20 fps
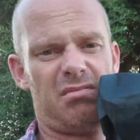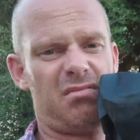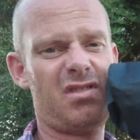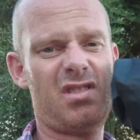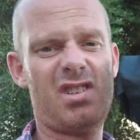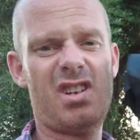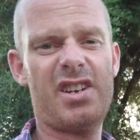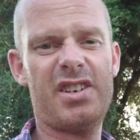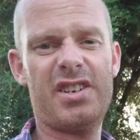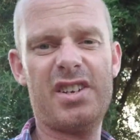
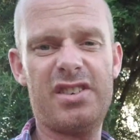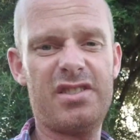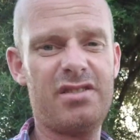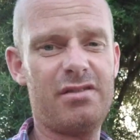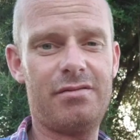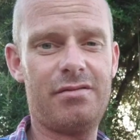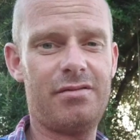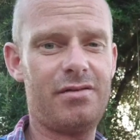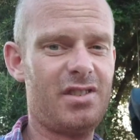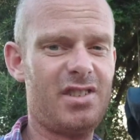I
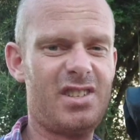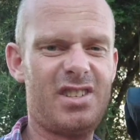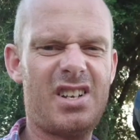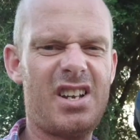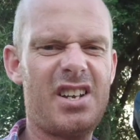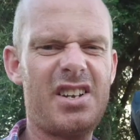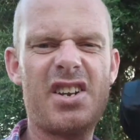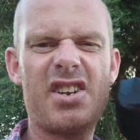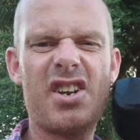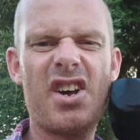
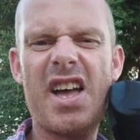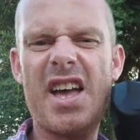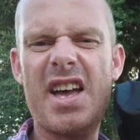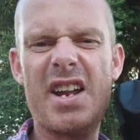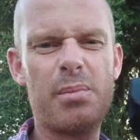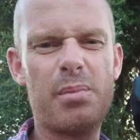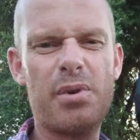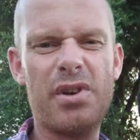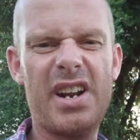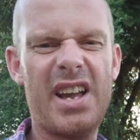don't know how
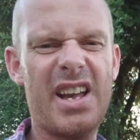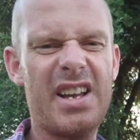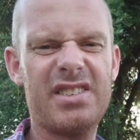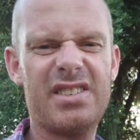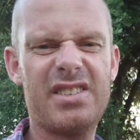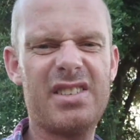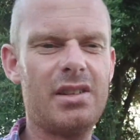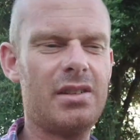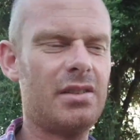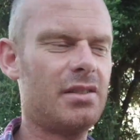to
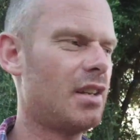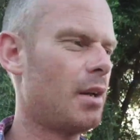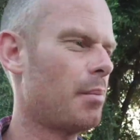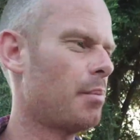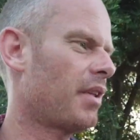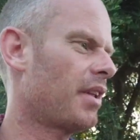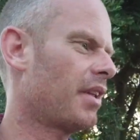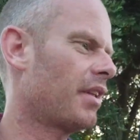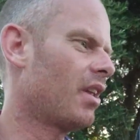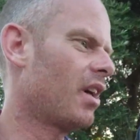pronounce it. It's
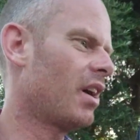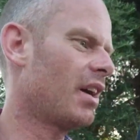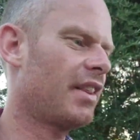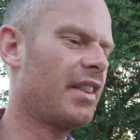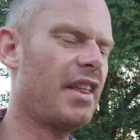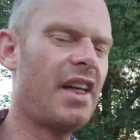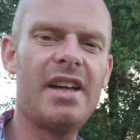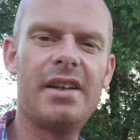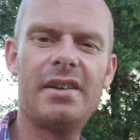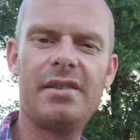something like
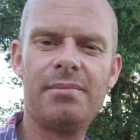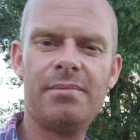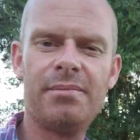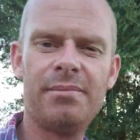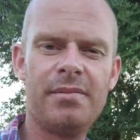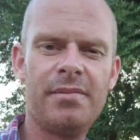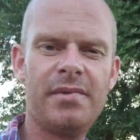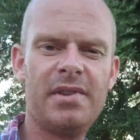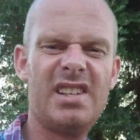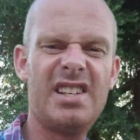that.
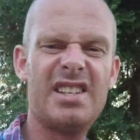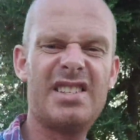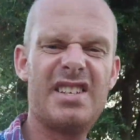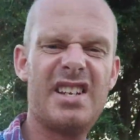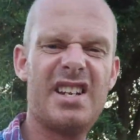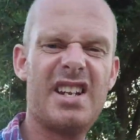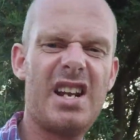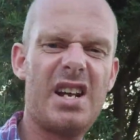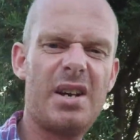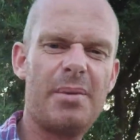Let's
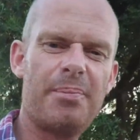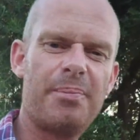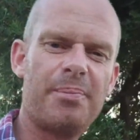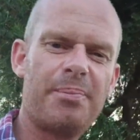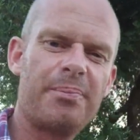set it up.